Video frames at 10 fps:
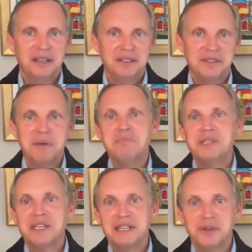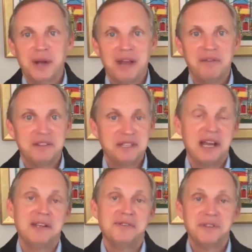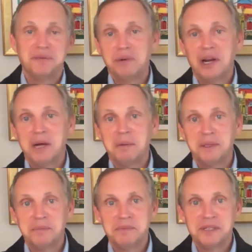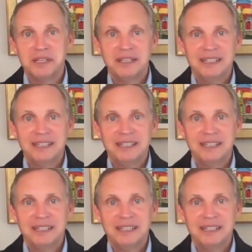some cities are having tons of problems